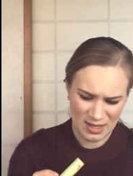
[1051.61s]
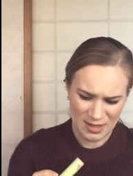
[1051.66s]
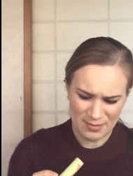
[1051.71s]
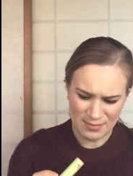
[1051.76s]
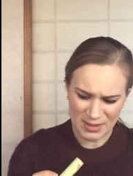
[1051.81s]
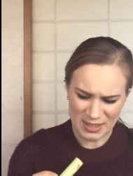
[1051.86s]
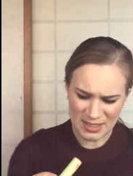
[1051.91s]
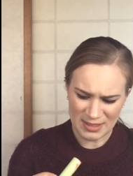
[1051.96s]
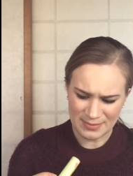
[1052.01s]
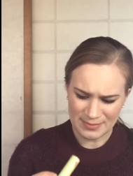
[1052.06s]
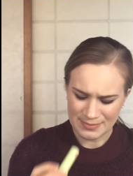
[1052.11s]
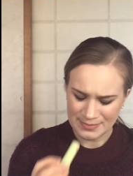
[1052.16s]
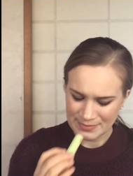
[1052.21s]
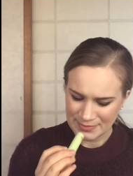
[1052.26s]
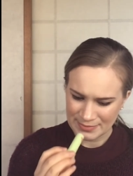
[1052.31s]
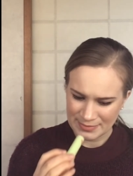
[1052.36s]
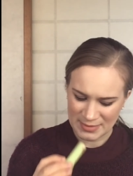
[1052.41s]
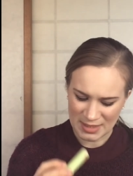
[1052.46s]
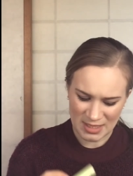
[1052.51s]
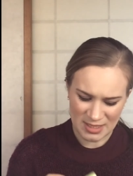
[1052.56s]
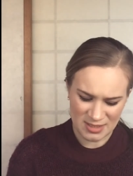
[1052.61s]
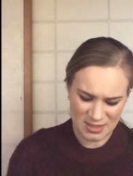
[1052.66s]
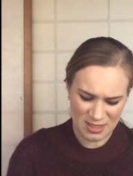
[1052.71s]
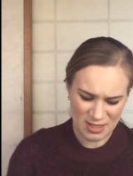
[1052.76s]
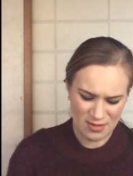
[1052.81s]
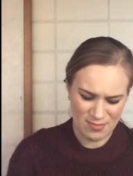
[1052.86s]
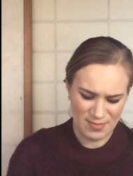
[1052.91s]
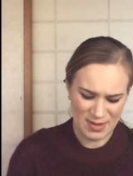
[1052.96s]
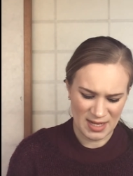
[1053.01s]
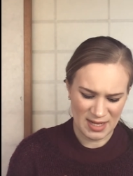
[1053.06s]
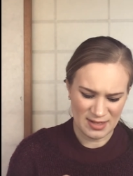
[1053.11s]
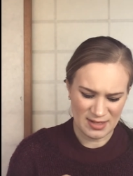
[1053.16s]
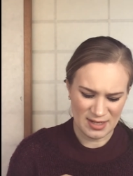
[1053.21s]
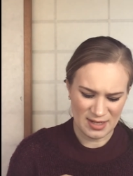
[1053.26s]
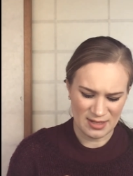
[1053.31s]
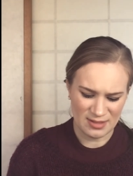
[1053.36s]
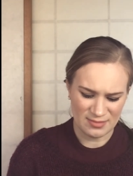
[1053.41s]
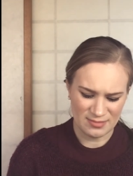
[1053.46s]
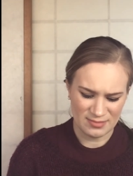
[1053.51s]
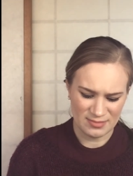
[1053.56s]
but it's gone bad
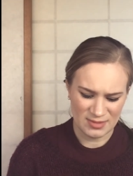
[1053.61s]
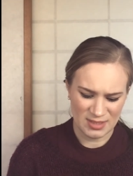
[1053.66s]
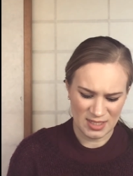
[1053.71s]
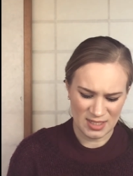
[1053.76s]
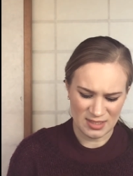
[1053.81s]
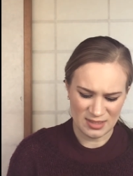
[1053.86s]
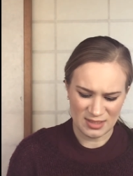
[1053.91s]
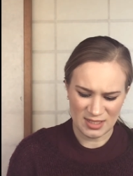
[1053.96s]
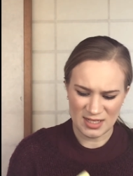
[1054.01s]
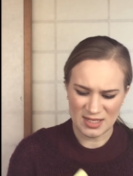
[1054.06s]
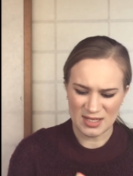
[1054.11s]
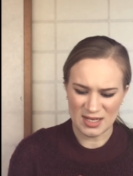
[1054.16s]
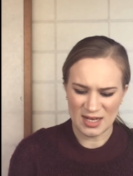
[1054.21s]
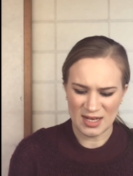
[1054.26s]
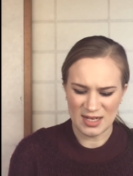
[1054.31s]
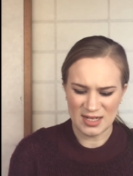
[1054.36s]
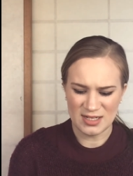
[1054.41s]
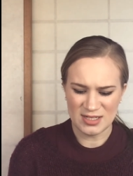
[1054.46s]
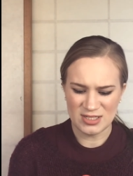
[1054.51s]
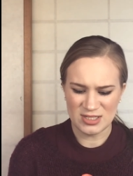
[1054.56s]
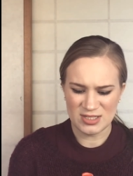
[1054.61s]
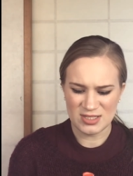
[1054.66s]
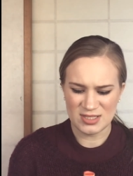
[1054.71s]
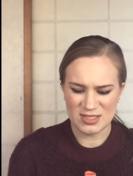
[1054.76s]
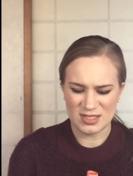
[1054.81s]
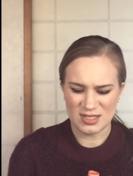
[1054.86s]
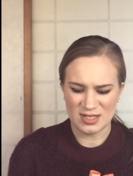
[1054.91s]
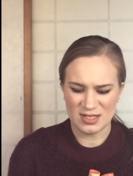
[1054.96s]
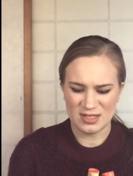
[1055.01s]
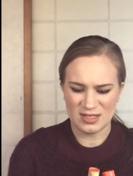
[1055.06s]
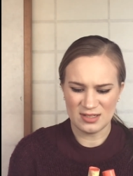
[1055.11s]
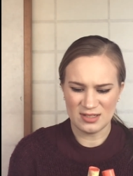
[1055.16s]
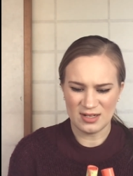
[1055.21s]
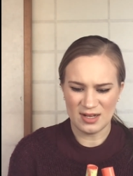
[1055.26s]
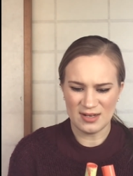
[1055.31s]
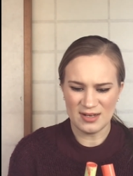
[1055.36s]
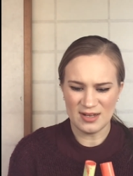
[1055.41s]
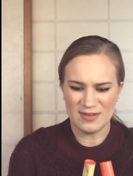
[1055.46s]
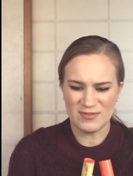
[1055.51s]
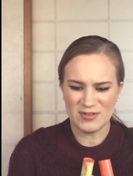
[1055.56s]
now, and like I
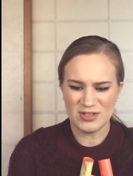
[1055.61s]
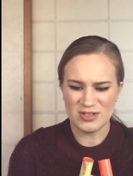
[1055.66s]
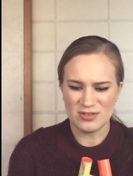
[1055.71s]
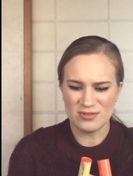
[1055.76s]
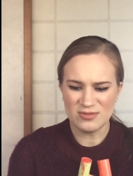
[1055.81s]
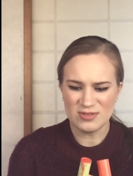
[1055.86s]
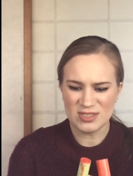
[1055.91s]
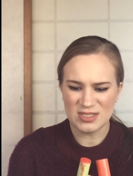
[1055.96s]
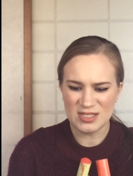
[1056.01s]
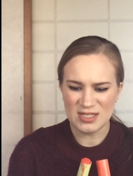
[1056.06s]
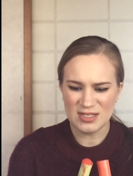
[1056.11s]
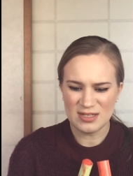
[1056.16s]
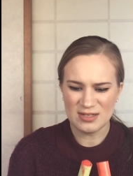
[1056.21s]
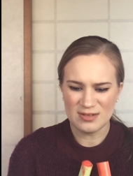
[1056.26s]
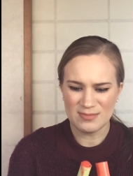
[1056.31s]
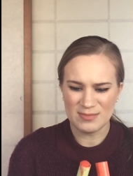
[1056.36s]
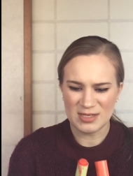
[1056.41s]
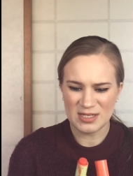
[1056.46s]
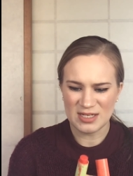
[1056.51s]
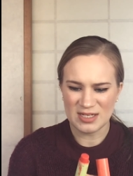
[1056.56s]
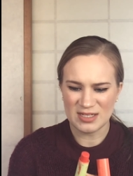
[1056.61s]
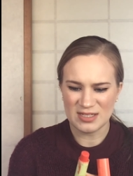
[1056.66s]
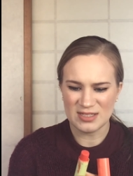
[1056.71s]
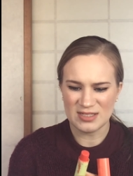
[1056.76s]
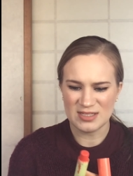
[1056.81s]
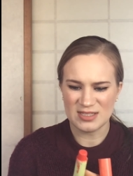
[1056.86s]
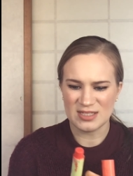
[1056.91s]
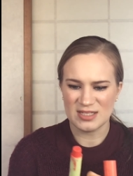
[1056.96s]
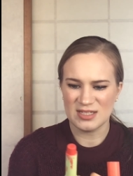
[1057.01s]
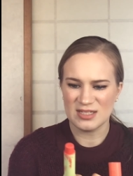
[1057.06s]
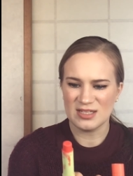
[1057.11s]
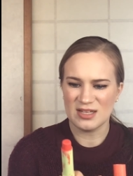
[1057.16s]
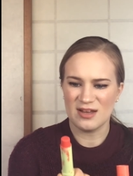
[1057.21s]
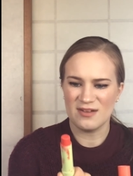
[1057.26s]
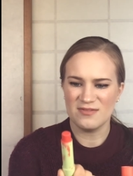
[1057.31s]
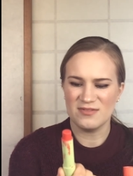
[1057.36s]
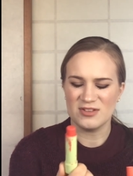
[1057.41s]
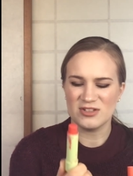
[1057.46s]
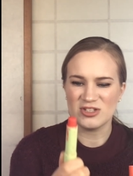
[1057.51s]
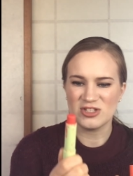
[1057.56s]
never used it because
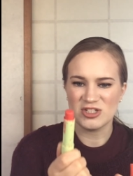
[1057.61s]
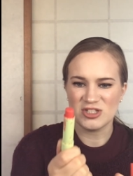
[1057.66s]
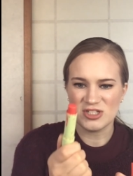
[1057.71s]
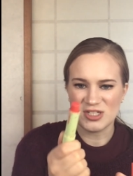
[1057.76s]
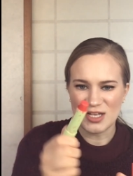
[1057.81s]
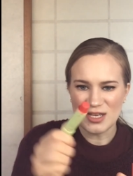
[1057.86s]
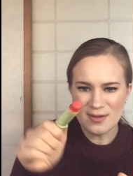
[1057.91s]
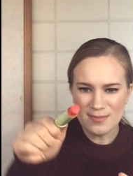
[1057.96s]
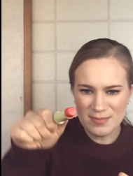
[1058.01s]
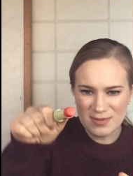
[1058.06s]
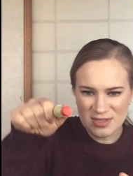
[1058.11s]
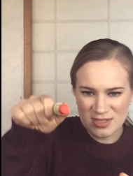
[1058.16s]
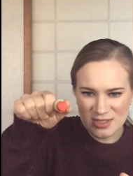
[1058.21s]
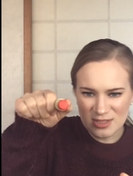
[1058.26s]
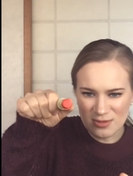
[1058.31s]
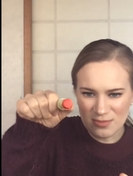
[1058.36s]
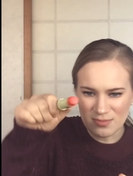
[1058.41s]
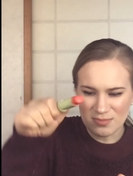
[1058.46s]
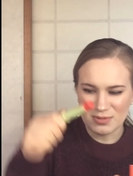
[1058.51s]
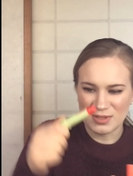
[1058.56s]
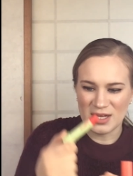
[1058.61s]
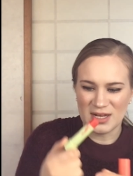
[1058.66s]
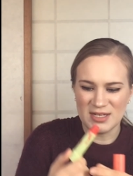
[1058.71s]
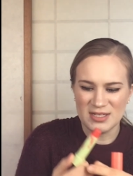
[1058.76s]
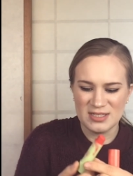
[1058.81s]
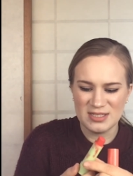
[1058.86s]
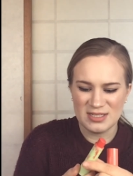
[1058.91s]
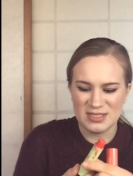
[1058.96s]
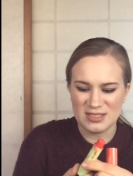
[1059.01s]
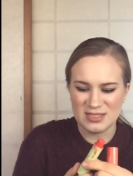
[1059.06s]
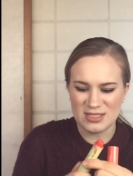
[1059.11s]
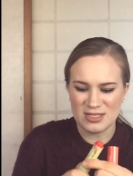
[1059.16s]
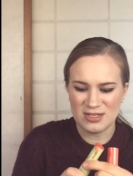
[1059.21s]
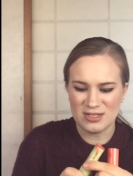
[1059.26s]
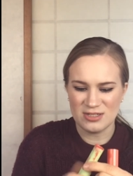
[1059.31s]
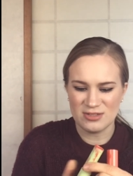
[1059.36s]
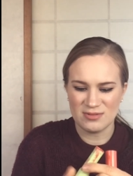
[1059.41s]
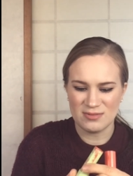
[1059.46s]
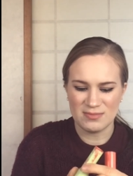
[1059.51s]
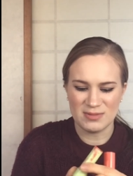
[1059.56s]
of the shape. It's so blunt and it's hard
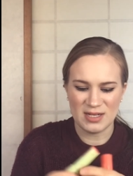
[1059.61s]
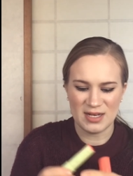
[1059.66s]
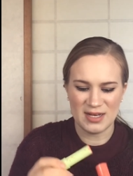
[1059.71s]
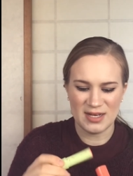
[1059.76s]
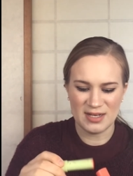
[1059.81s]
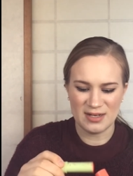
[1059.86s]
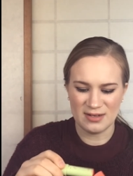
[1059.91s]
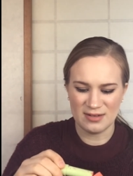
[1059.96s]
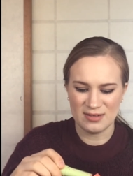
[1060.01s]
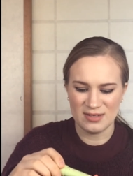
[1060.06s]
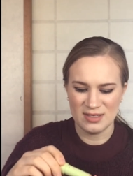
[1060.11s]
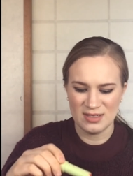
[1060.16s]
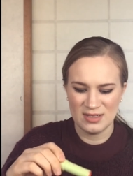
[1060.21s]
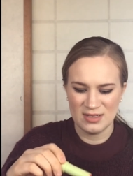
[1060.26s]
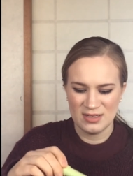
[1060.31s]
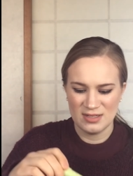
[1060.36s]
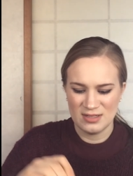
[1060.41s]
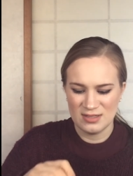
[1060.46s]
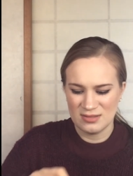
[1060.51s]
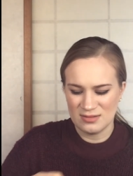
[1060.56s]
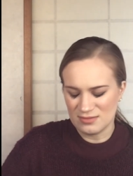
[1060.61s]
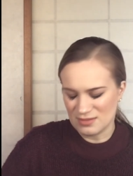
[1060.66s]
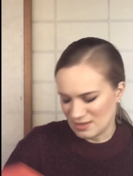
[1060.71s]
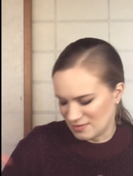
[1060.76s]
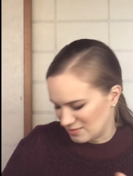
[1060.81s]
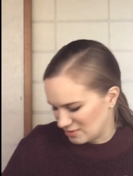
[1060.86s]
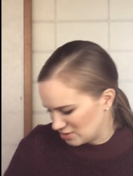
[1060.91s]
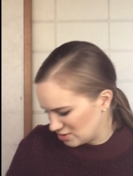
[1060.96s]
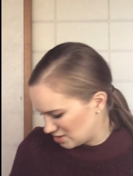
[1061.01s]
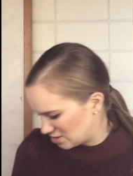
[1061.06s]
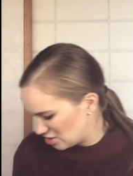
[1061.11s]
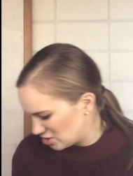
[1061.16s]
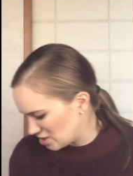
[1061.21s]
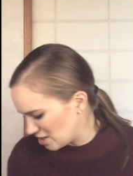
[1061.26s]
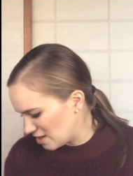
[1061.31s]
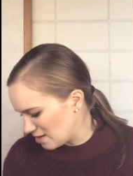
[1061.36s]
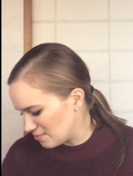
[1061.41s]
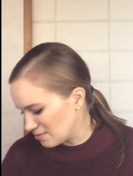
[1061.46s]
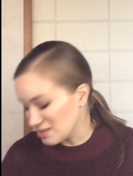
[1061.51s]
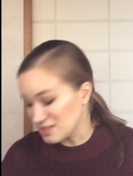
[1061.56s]
to apply, and whatever, it's a
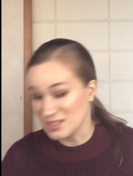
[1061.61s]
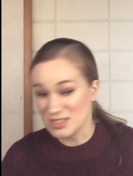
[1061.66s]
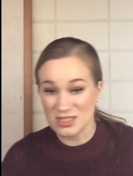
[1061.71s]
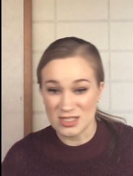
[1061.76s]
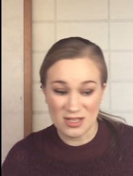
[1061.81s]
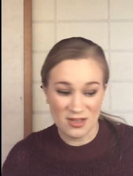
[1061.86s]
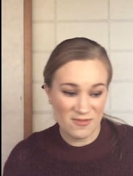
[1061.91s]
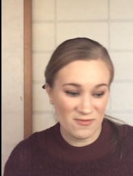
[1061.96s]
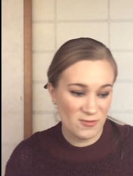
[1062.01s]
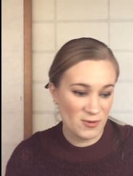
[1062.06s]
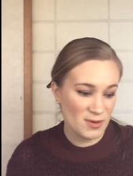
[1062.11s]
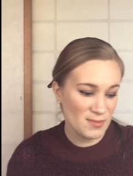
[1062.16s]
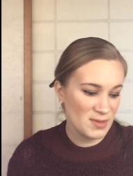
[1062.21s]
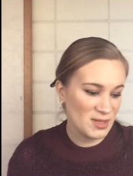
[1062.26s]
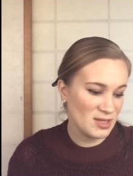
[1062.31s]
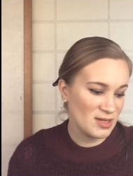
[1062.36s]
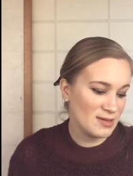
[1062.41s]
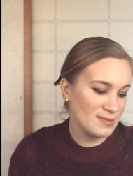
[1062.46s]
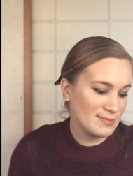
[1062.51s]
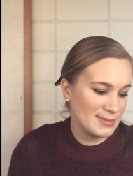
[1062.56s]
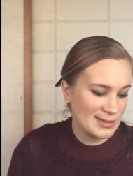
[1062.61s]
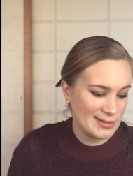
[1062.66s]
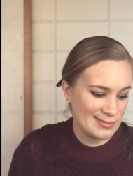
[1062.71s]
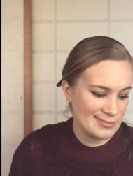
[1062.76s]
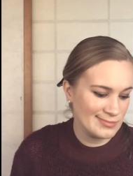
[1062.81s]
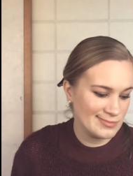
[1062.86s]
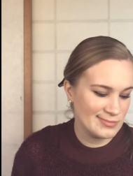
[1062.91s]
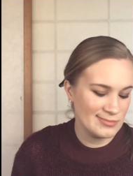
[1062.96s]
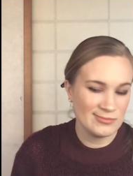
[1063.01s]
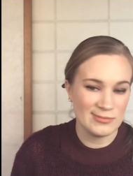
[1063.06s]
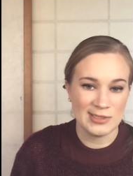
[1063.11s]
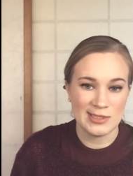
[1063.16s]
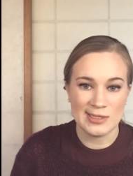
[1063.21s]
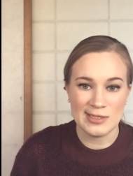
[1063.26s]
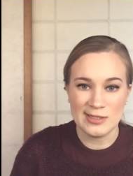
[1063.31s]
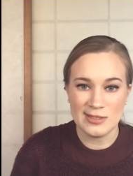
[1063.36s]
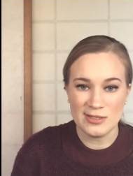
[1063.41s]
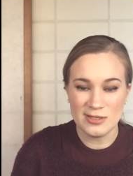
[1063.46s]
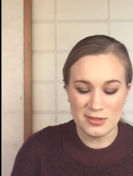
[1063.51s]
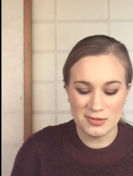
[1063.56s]
shame because it's a good formula, but what can
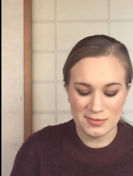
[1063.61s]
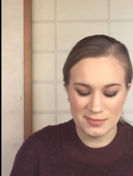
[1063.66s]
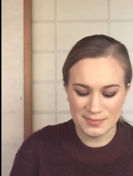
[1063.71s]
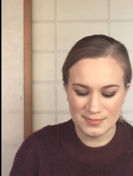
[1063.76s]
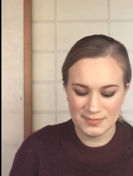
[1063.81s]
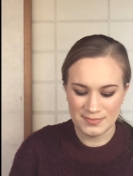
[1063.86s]
you do?